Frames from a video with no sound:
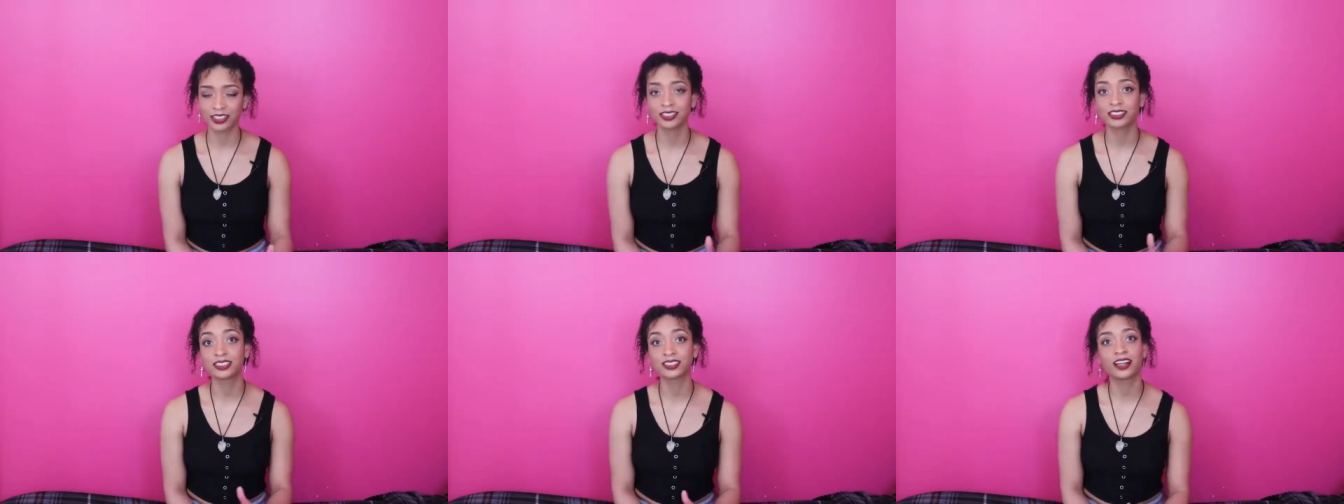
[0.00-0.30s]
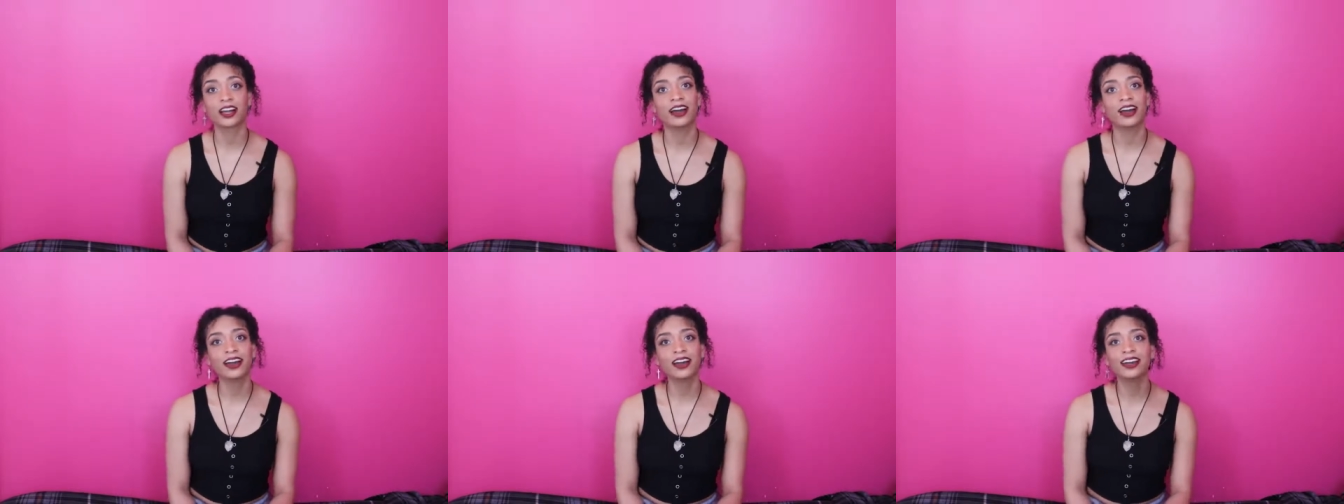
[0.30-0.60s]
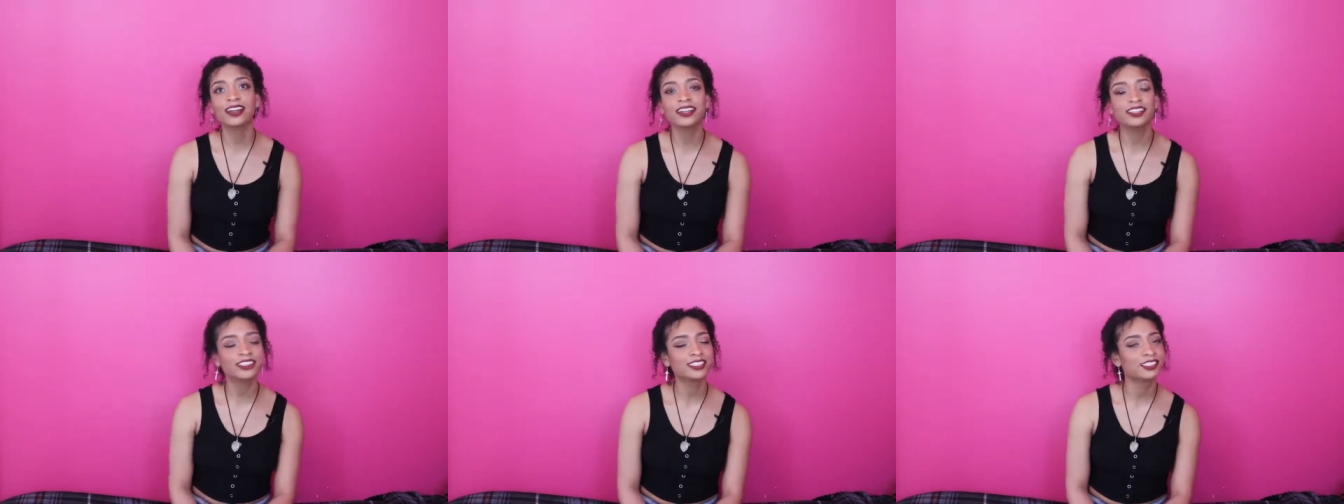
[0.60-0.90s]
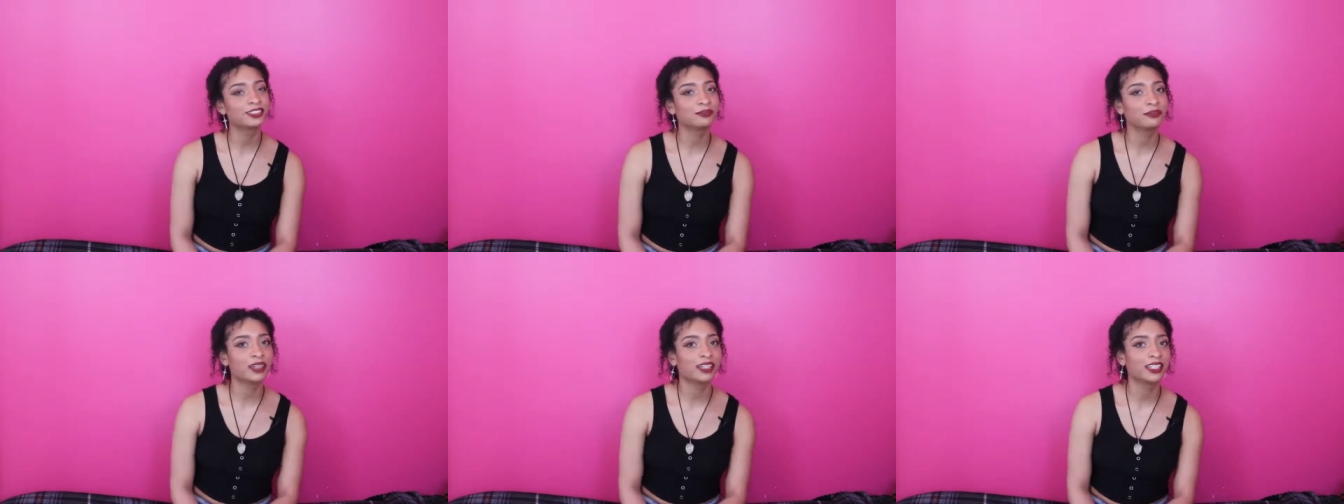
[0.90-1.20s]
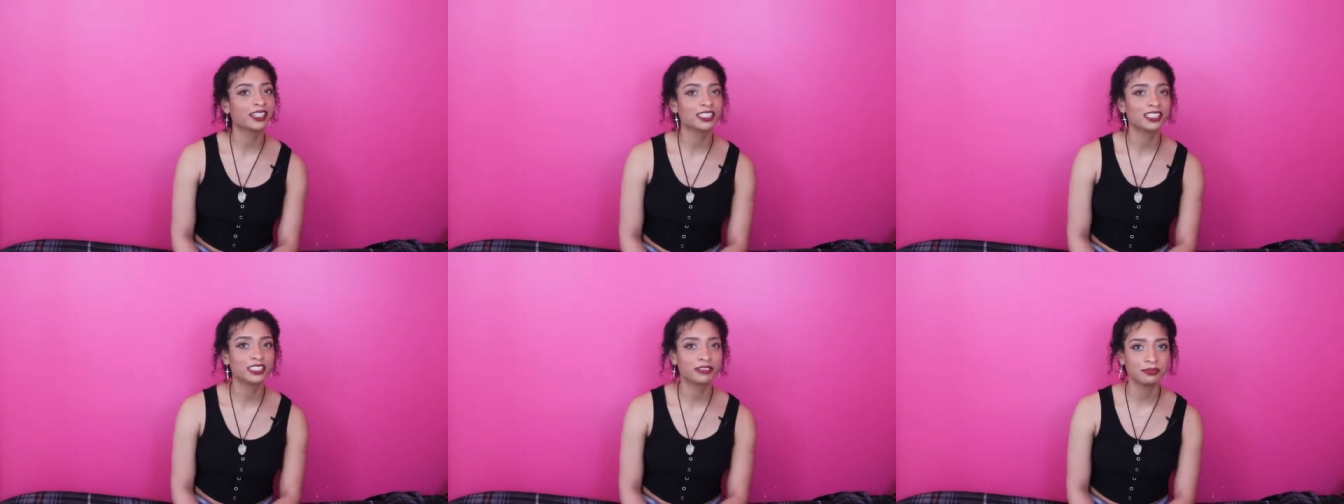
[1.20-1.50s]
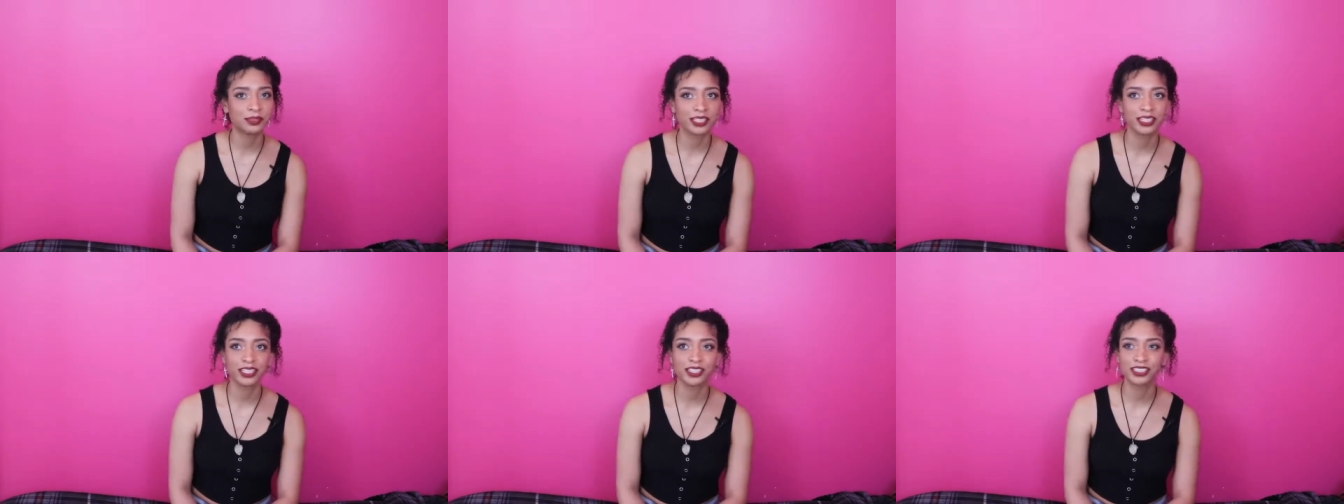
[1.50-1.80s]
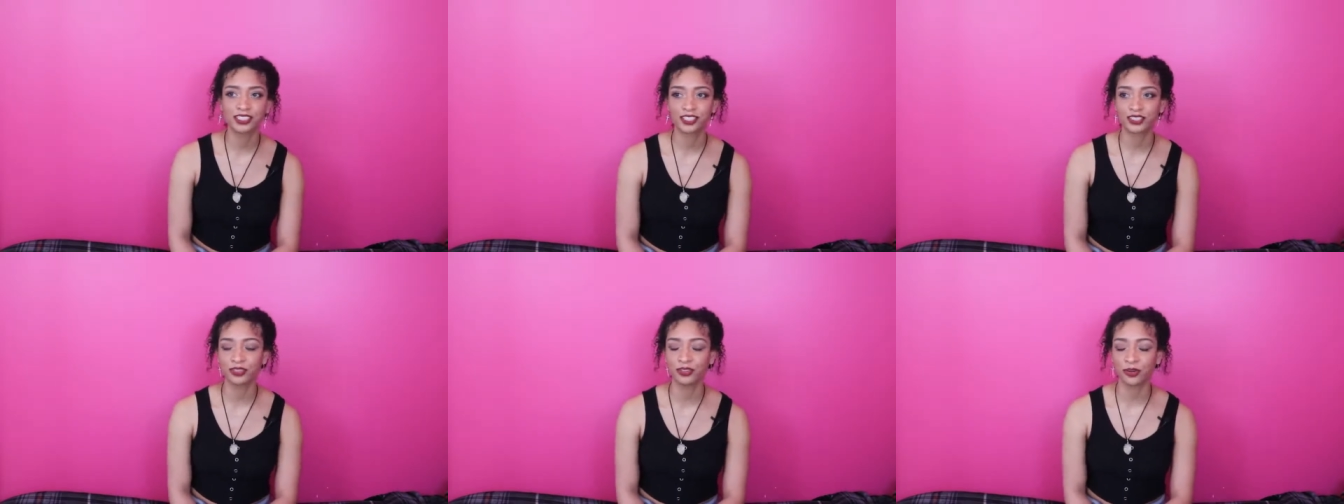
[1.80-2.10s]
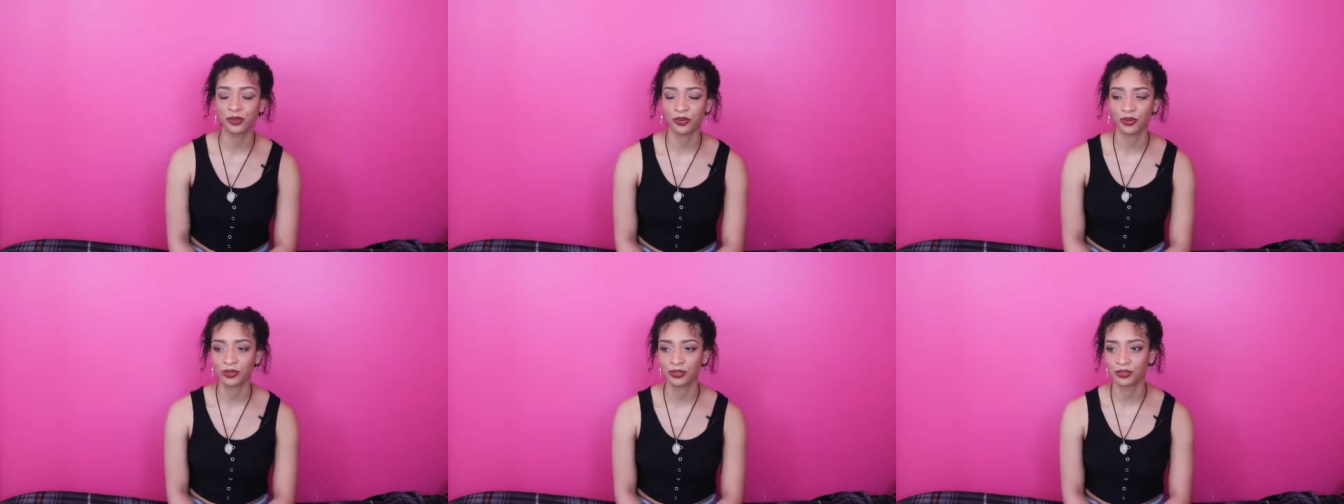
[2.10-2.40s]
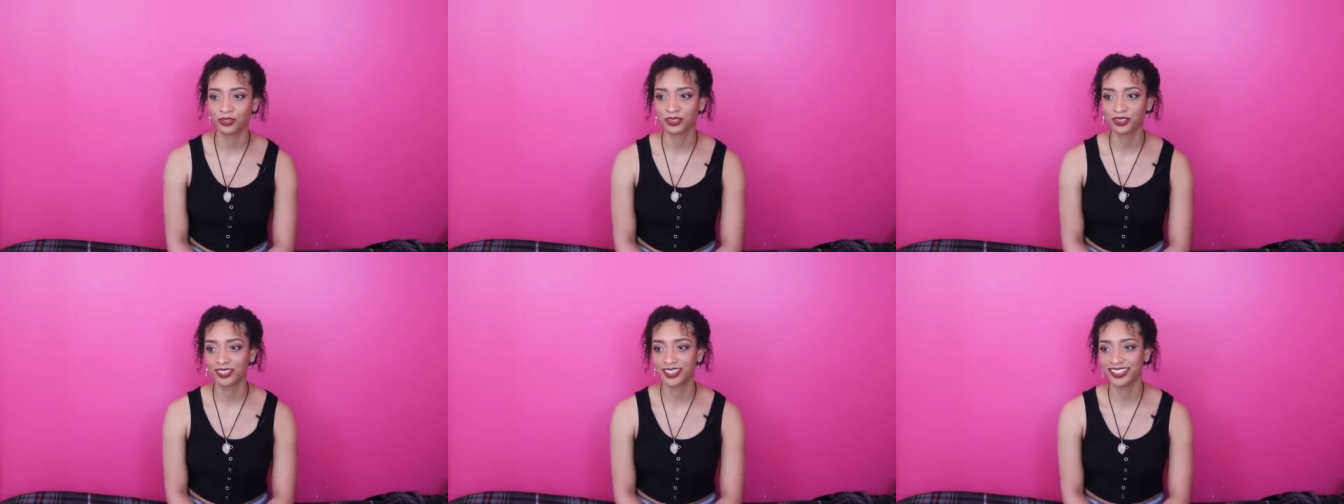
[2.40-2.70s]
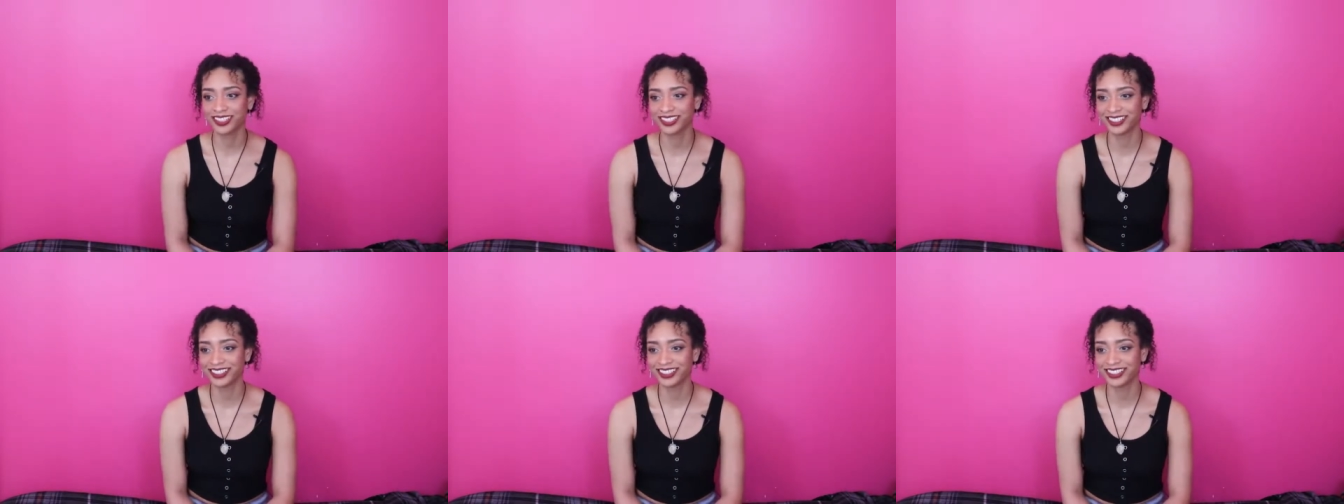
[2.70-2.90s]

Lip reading: Sky is my speech goal.